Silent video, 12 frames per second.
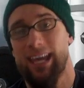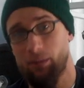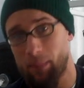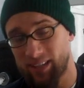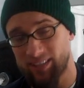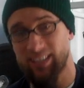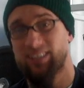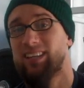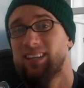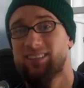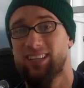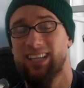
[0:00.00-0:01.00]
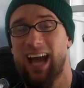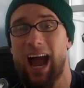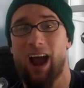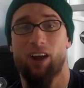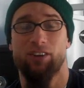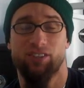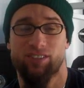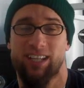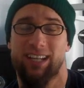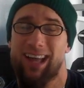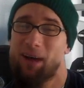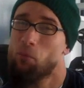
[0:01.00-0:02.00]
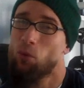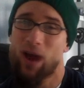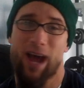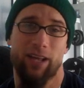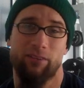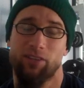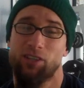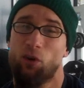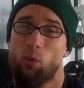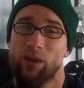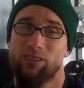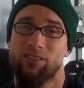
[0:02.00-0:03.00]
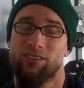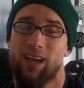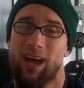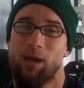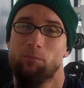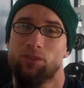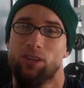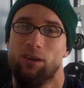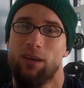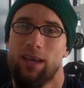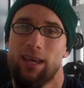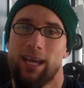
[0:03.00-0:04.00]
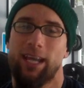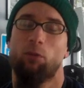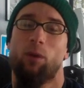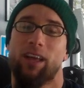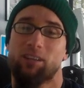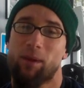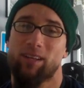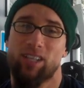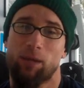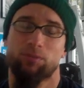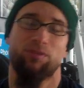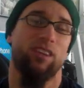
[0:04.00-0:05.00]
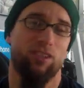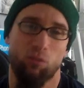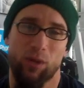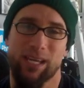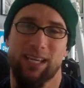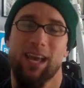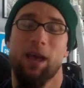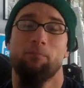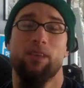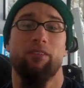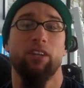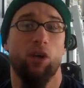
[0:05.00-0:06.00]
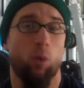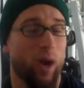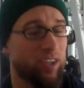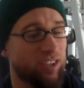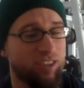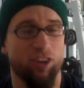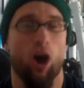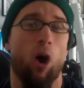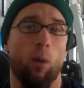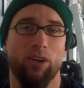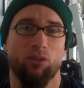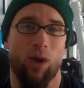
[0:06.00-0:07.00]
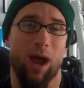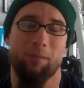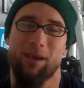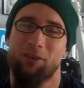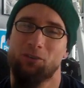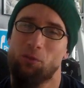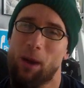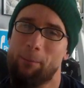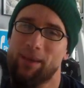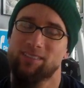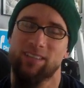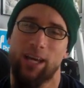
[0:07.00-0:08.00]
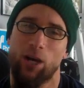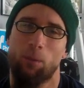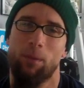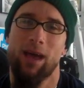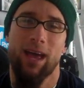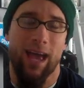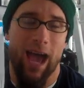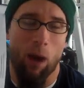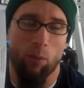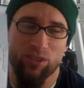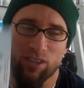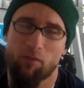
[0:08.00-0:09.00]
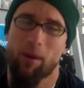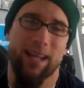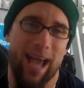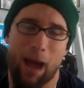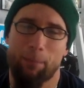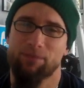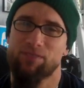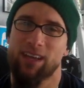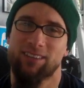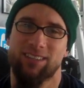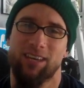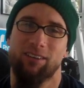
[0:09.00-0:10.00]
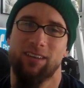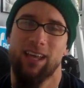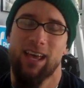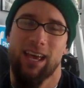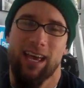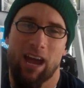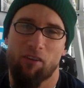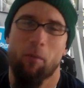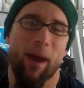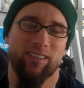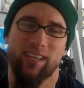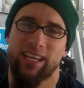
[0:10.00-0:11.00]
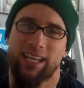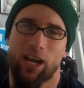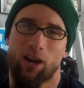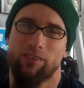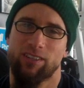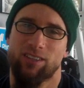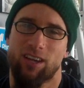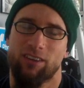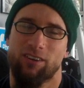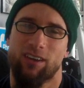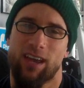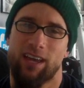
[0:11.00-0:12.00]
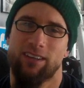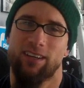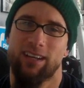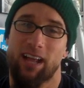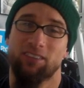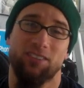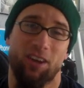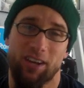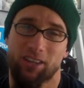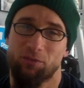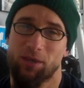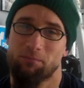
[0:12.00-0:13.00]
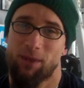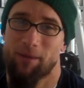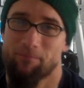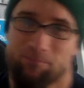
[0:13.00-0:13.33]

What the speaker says: It makes the intensity higher and you just get a lot more out of it and you don't waste your time. So anyway, that's my tips for this week. If you have any questions, always write me. I'll do my best to help. I wish everybody a happy Thanksgiving. Everybody take care of each other, and I'll see y'all next week. Bye.